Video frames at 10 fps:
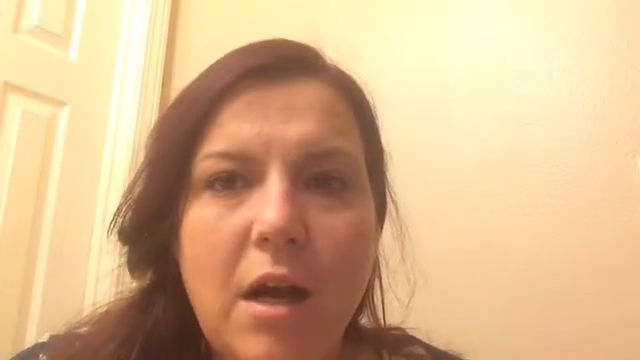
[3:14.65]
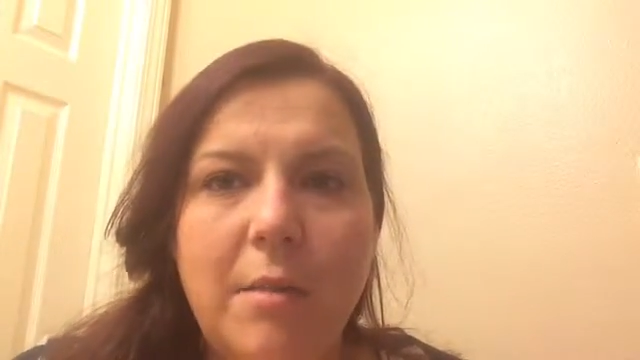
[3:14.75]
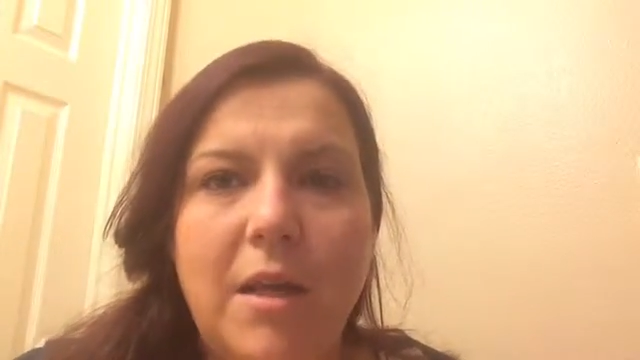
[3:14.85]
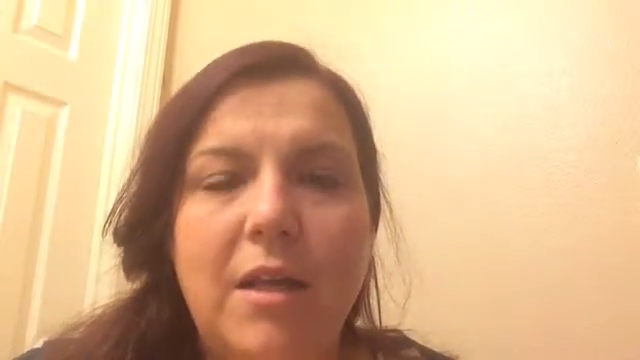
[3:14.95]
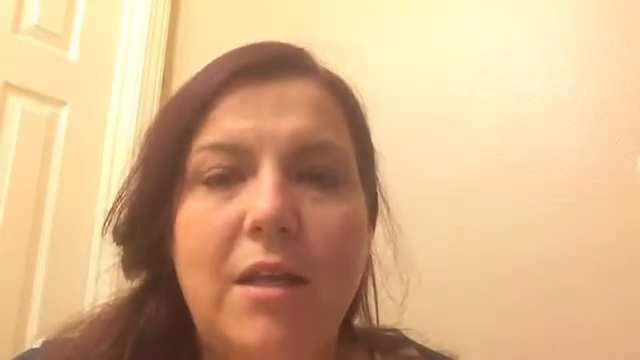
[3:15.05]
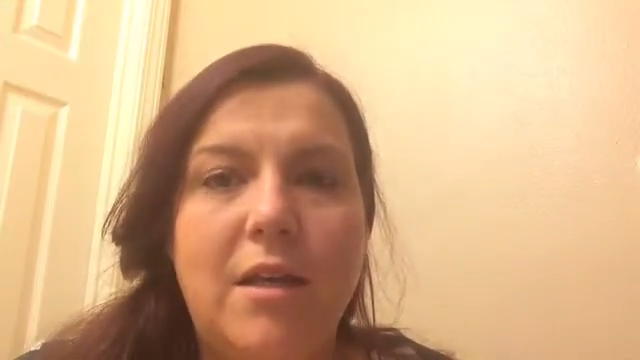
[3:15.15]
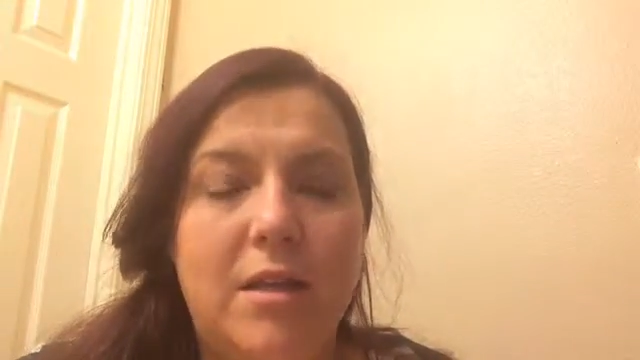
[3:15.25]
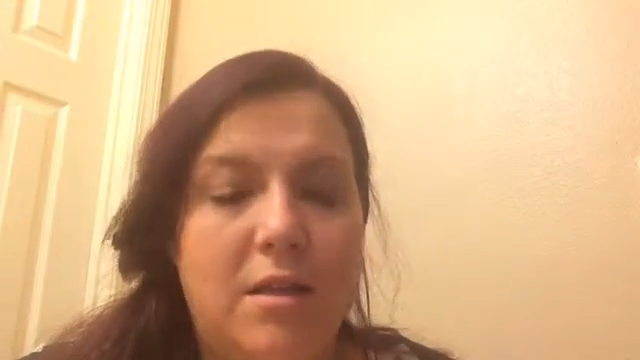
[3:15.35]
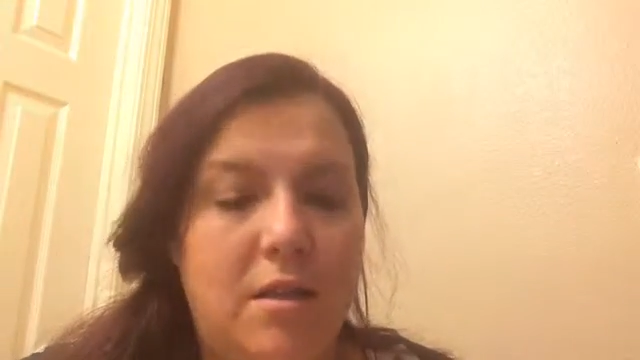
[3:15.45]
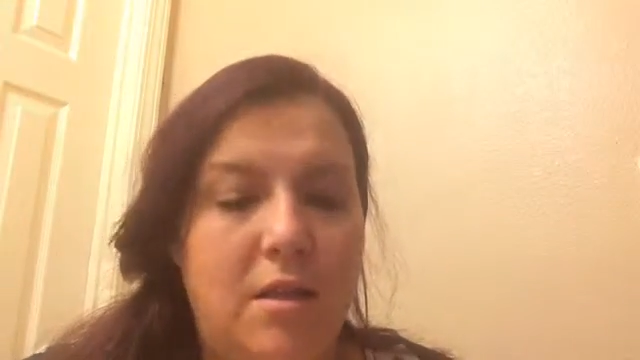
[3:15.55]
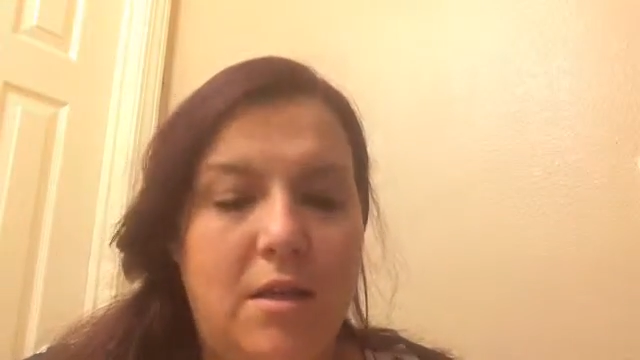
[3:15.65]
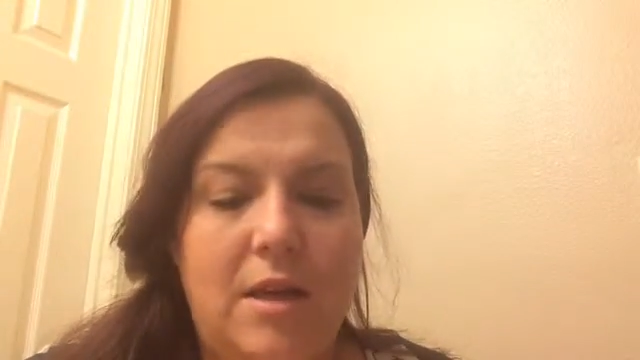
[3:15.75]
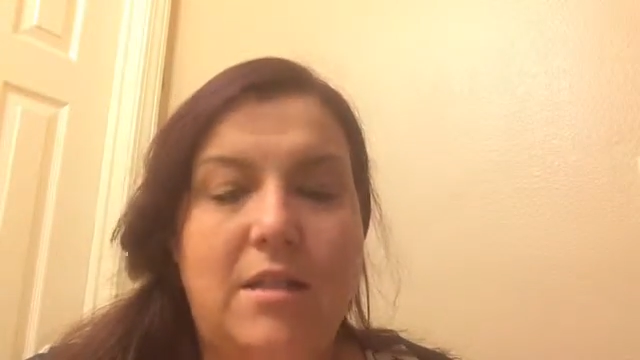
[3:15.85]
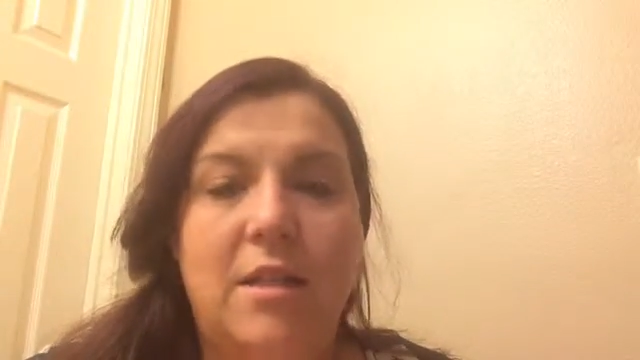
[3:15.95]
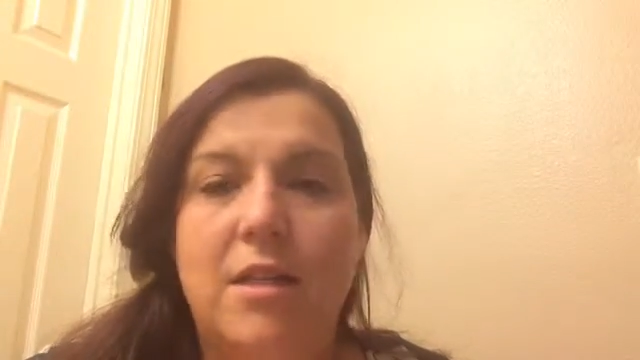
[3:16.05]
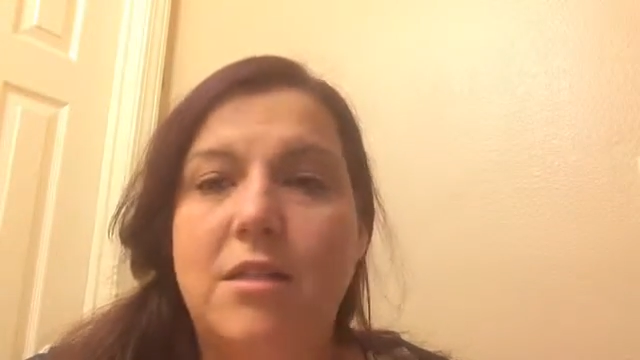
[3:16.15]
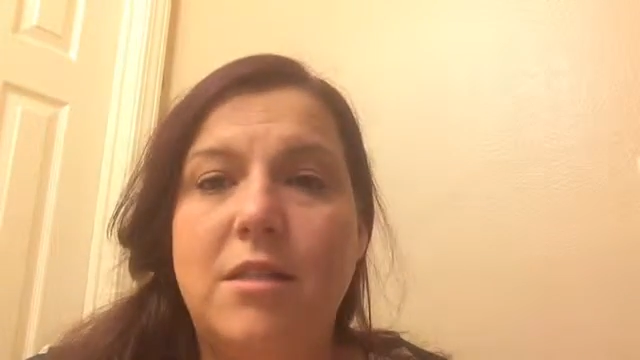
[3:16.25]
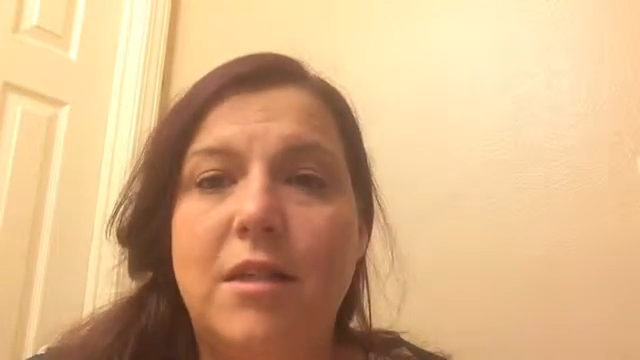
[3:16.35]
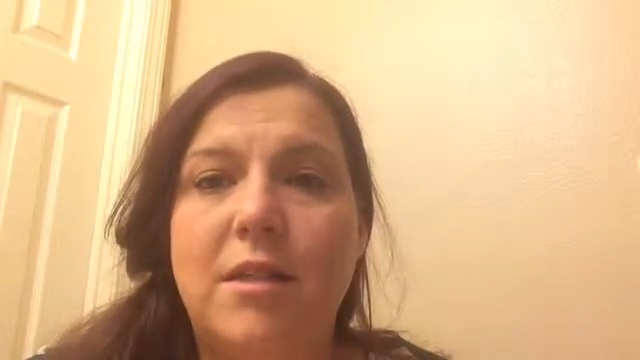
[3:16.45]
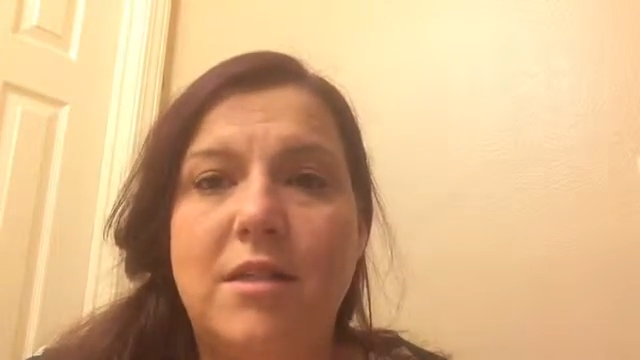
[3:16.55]
I mean, it's
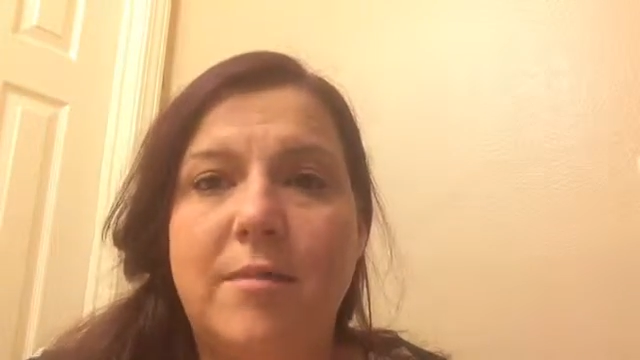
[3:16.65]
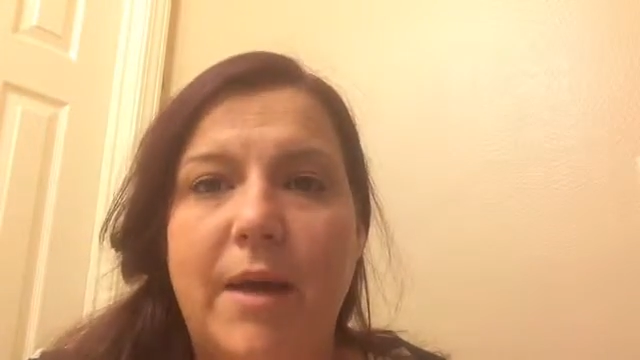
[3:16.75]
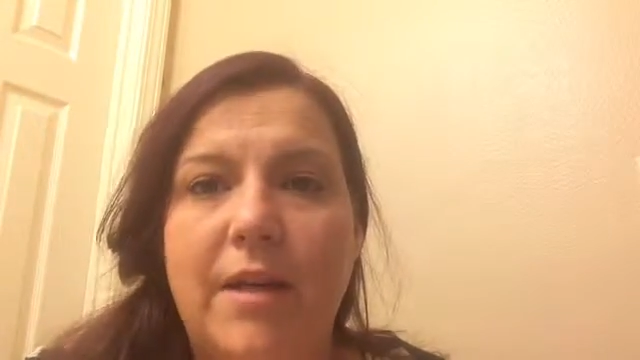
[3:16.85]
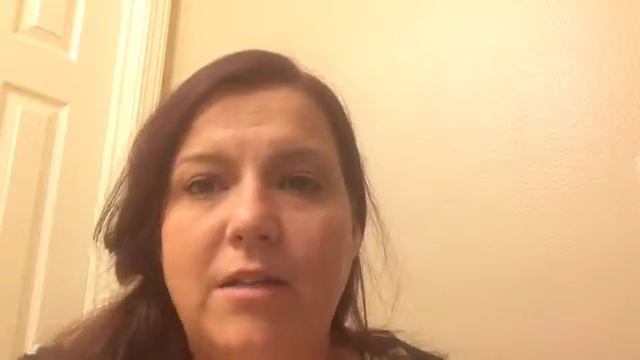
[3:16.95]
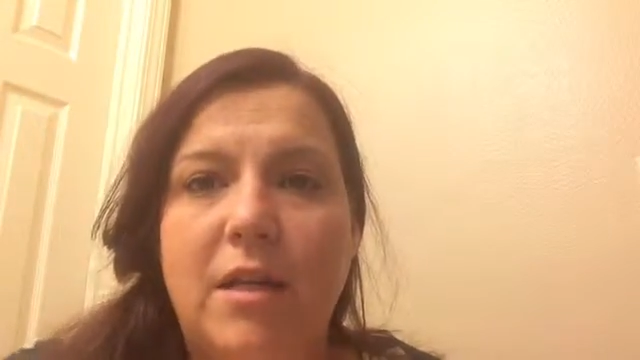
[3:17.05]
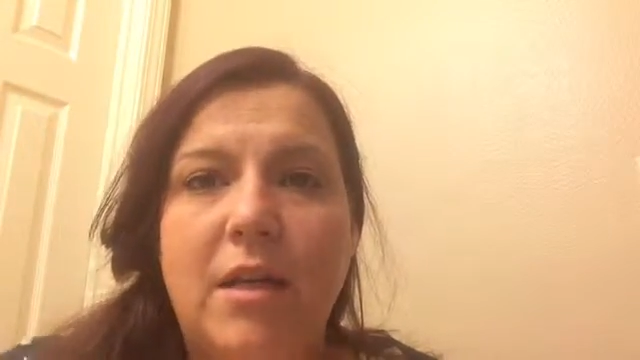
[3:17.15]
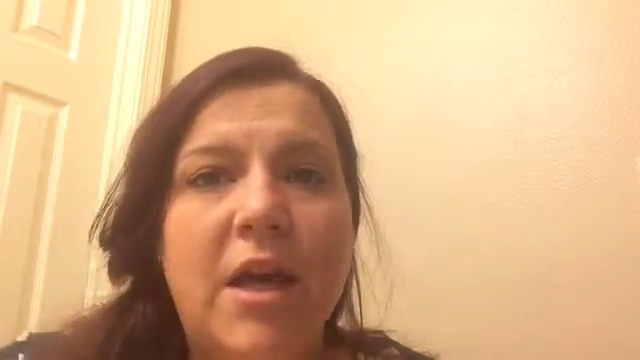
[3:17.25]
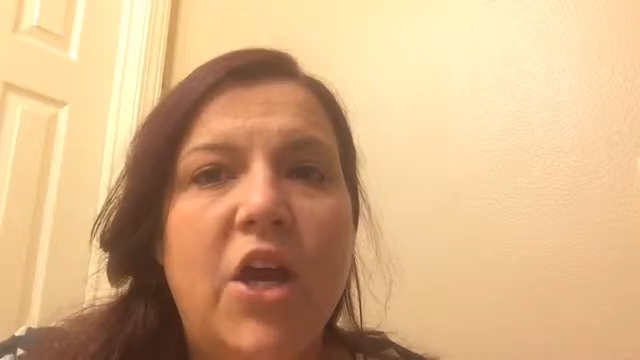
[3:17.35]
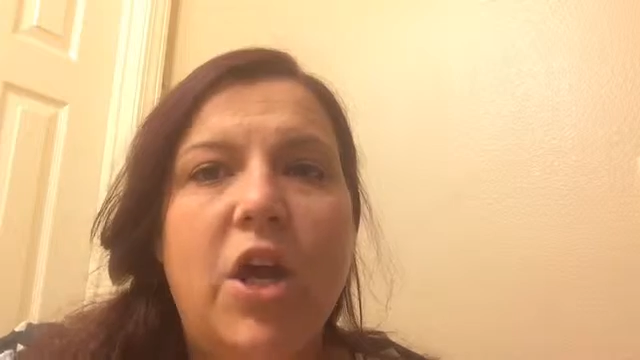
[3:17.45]
instant and it's amazing.